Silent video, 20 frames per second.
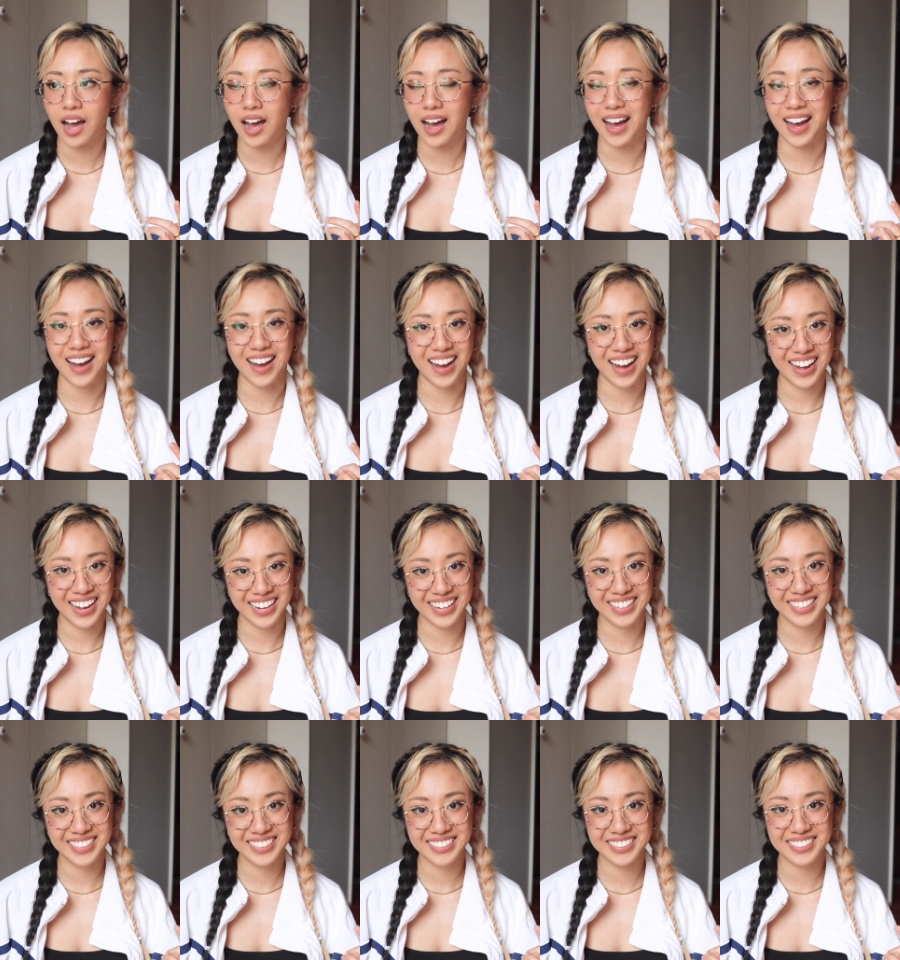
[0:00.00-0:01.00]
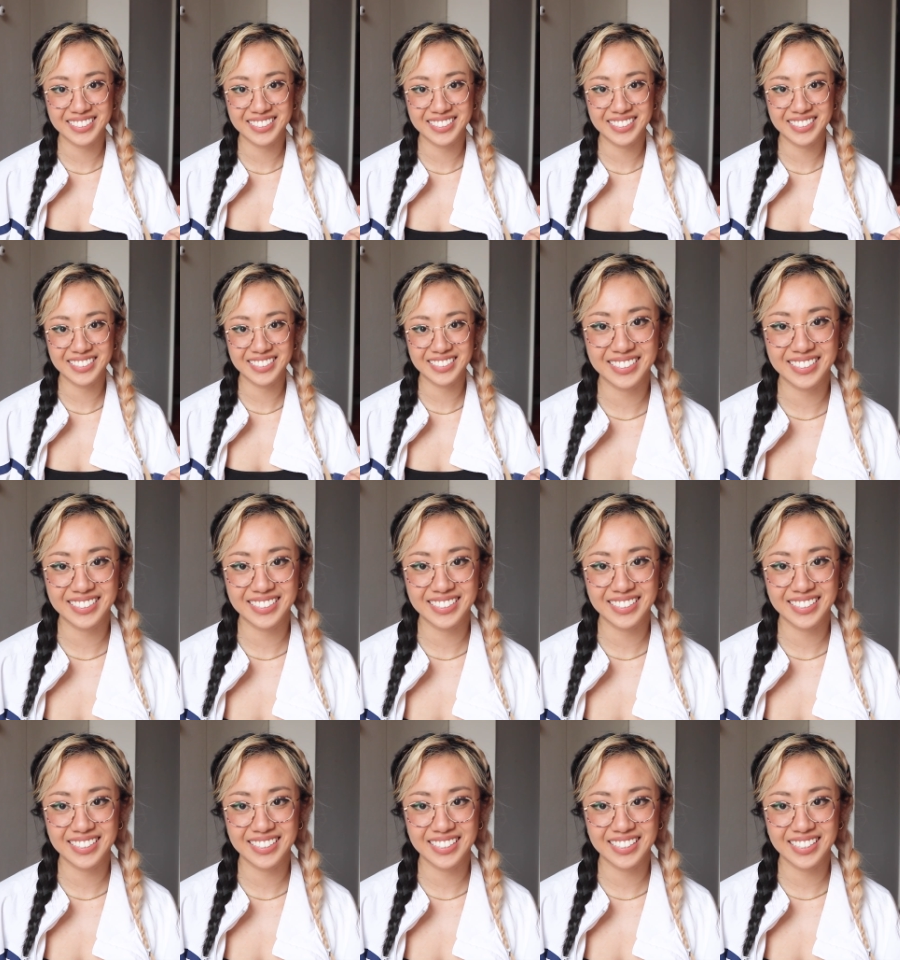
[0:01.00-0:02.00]
Uh, hi.
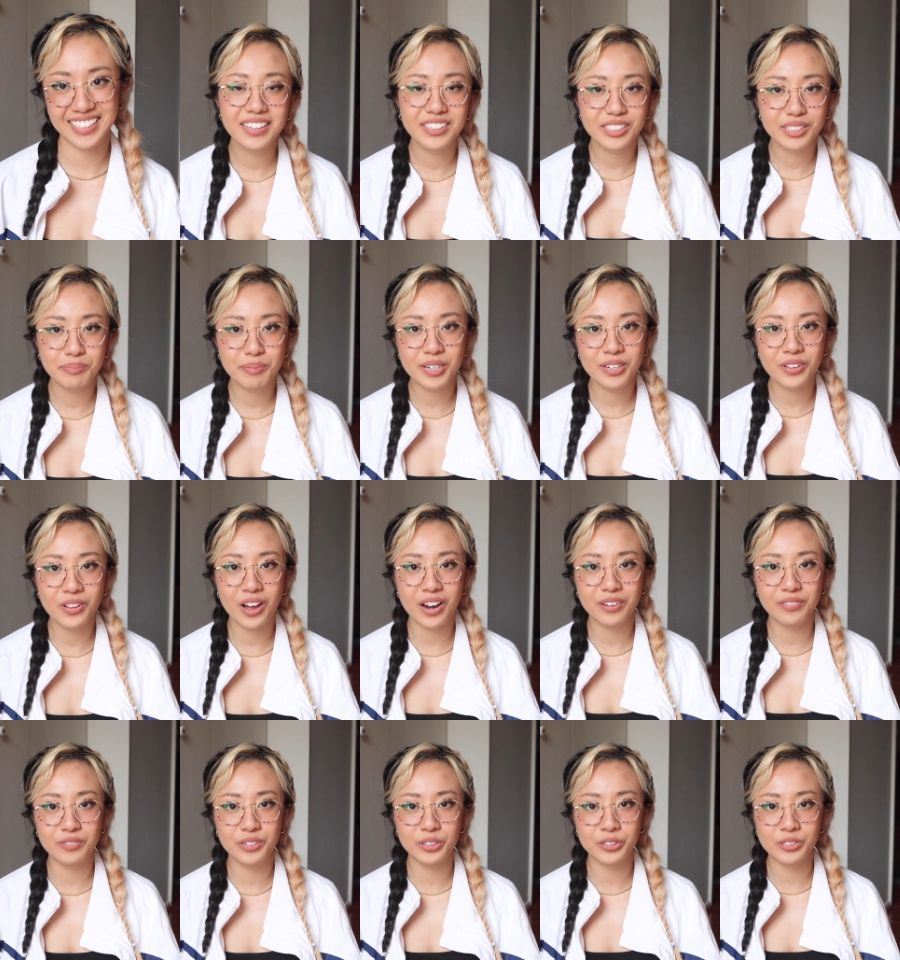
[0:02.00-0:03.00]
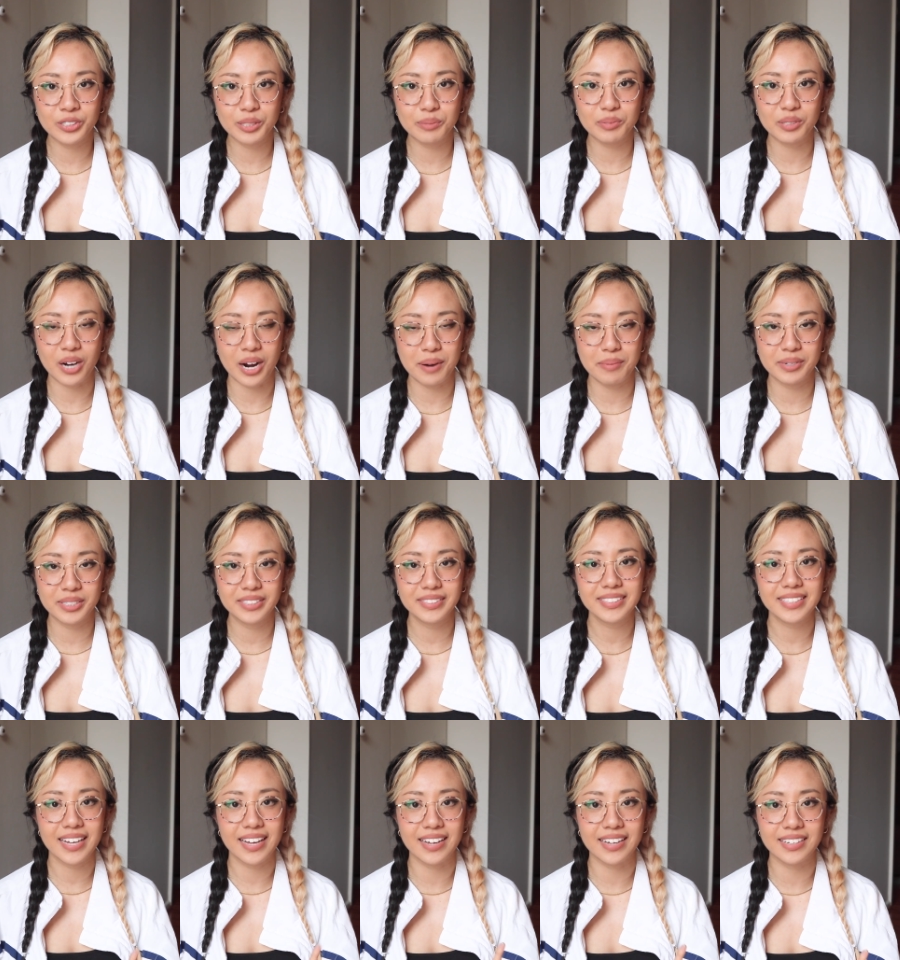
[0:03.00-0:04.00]
There's been a lot of new
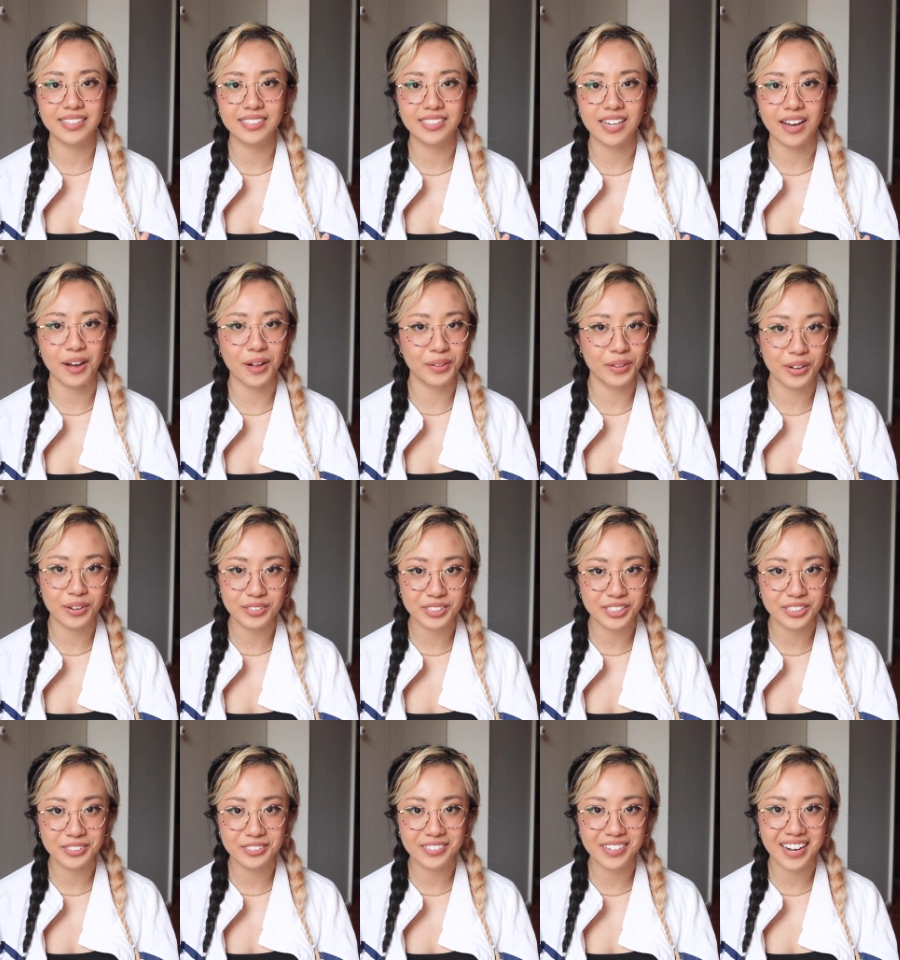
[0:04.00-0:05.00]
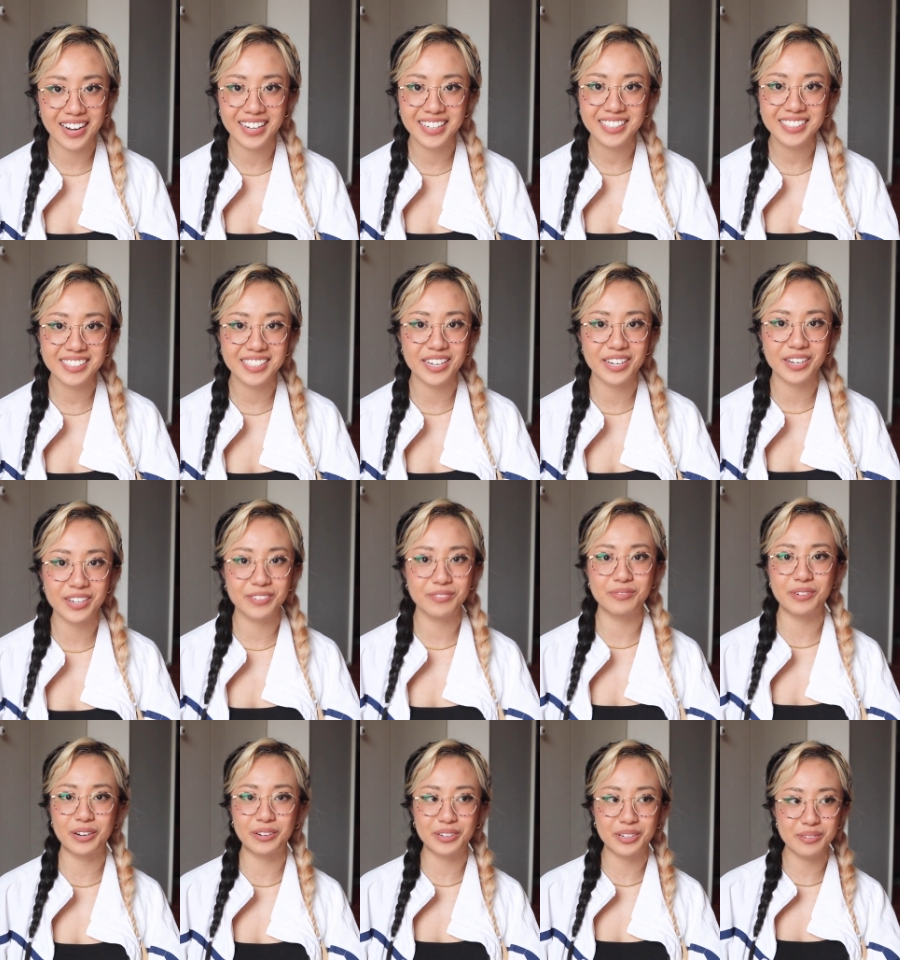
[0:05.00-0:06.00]
subscribers, and hello to you guys. I
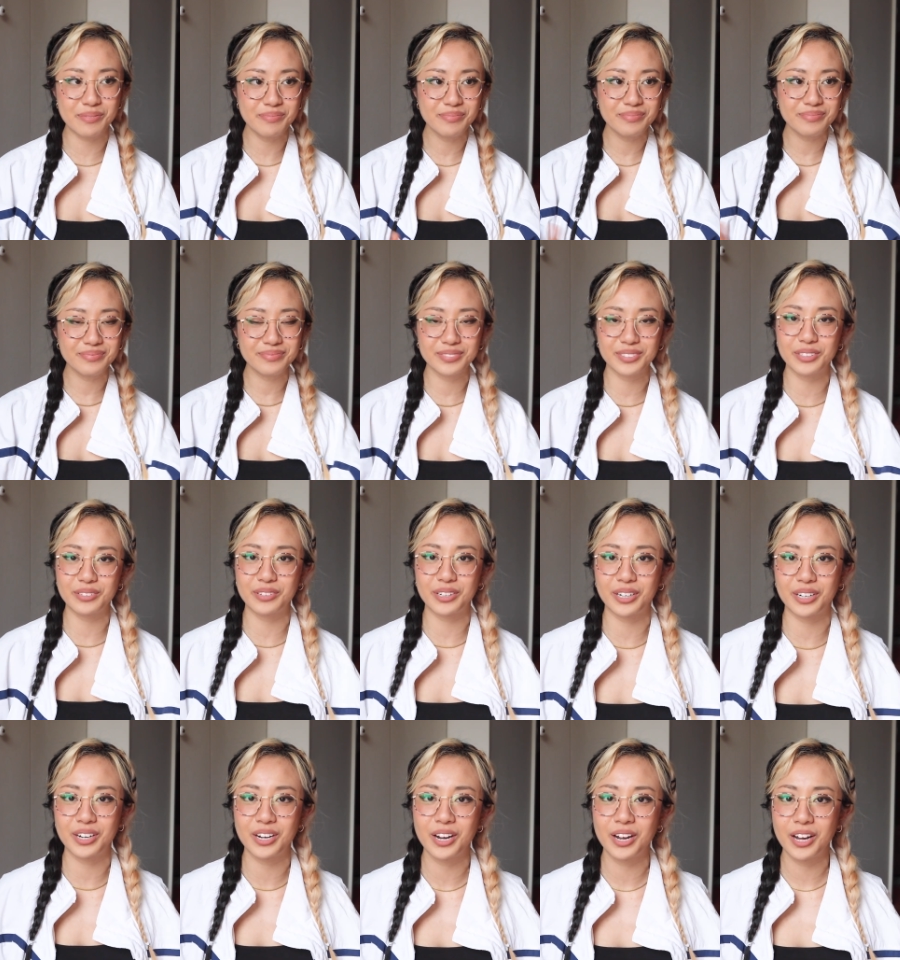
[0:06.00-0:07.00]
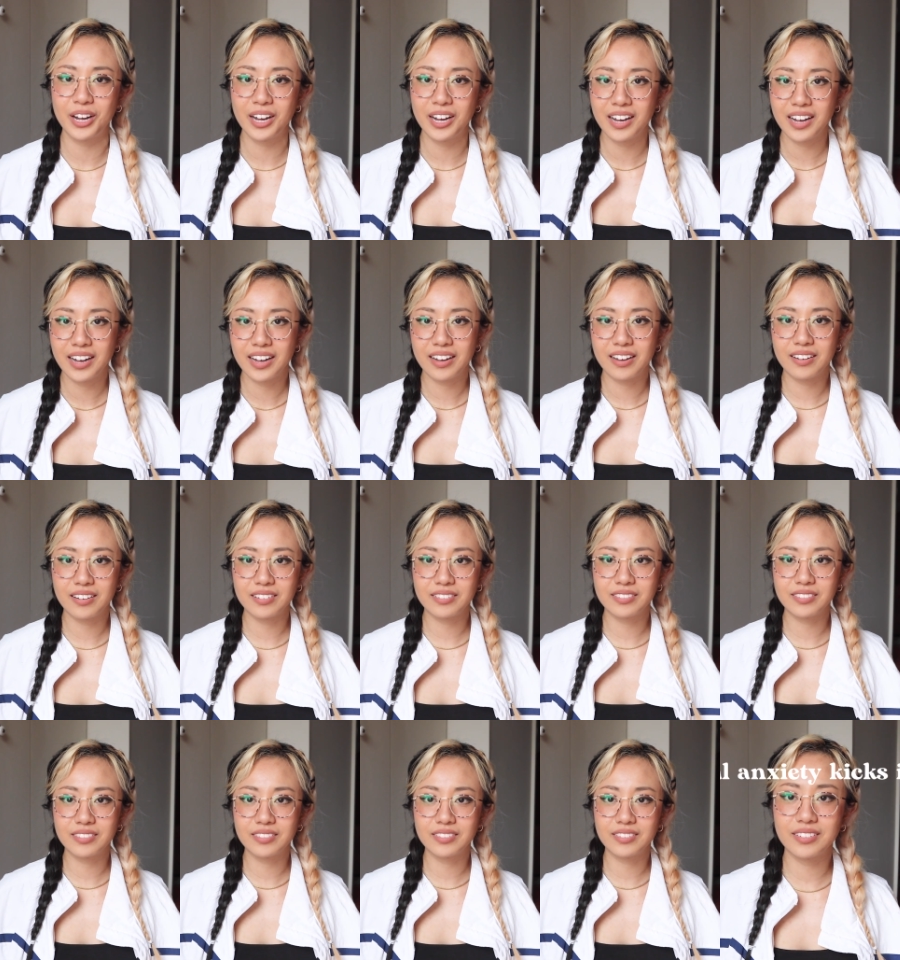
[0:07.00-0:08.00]
welcome. You are...
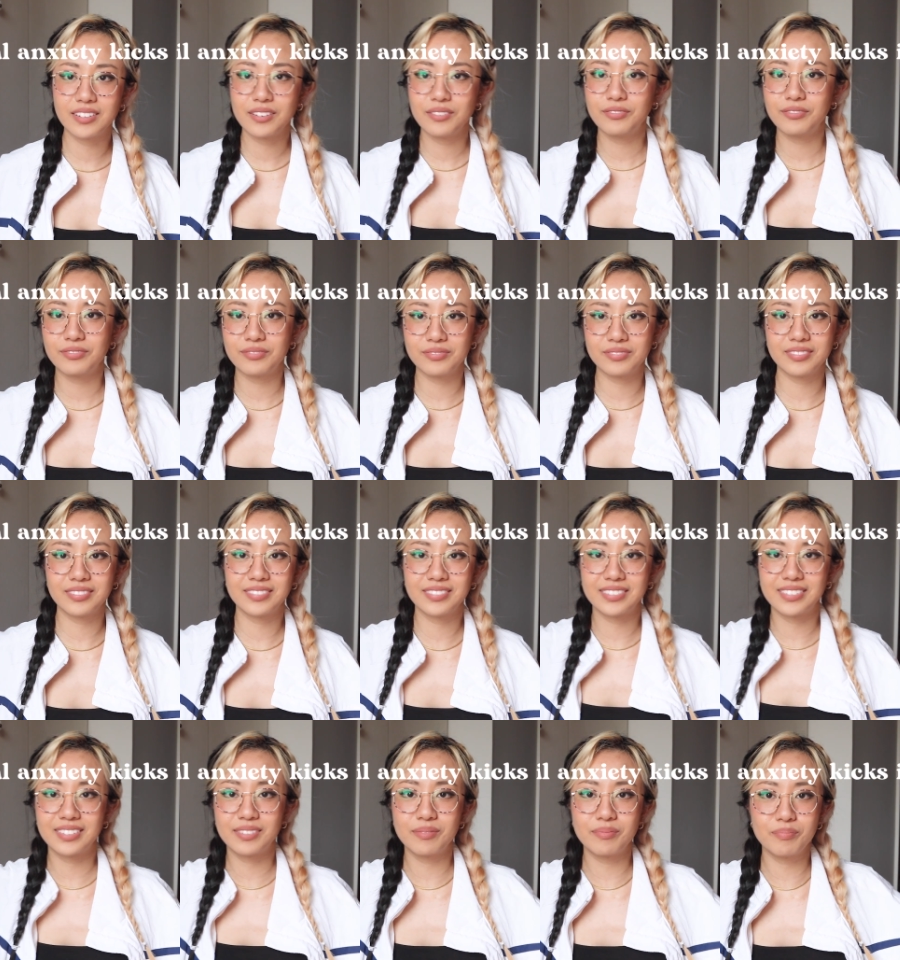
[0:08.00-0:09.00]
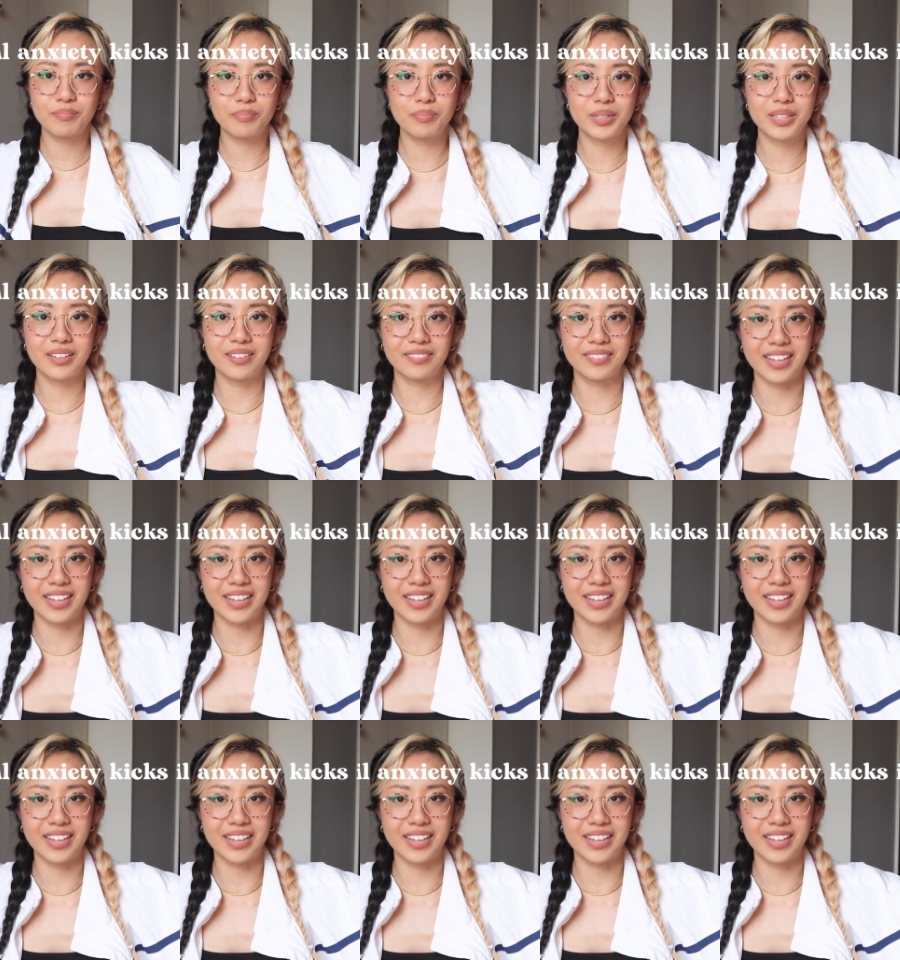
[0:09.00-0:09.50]
A f I don't